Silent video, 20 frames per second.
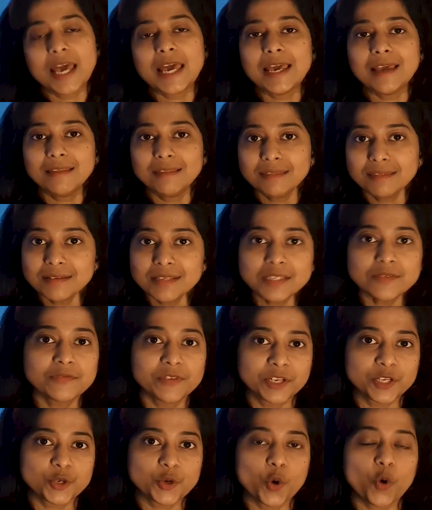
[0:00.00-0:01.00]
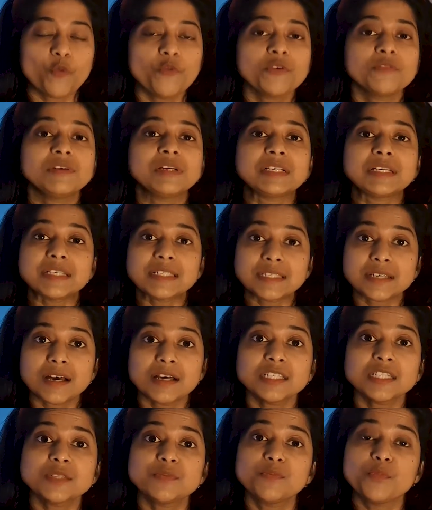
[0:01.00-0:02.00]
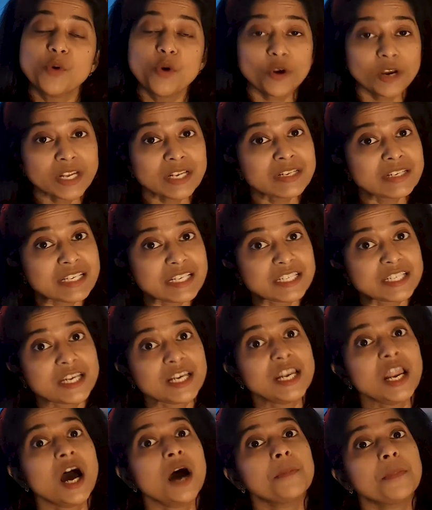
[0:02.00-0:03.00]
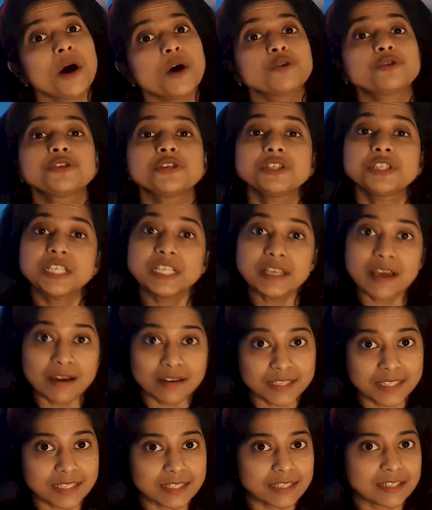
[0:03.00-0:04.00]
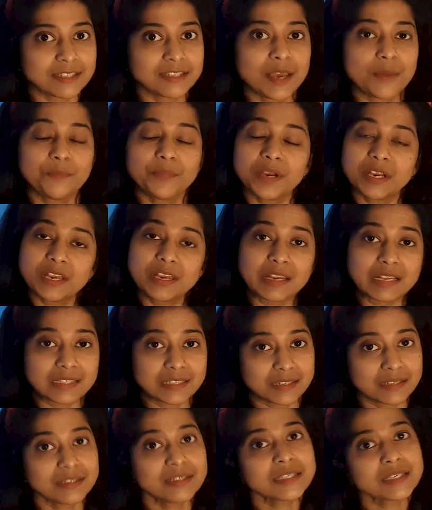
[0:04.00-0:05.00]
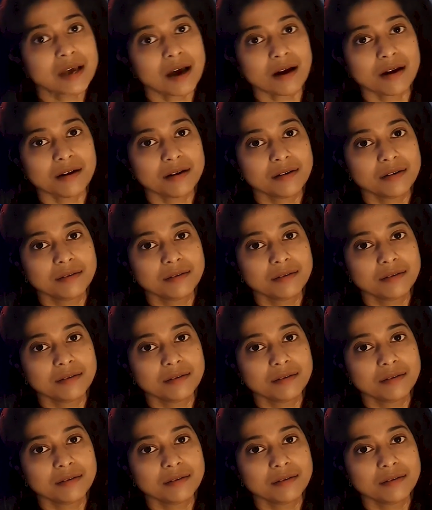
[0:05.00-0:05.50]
In this video, we will discuss more in detail about TRC, temporary residence card.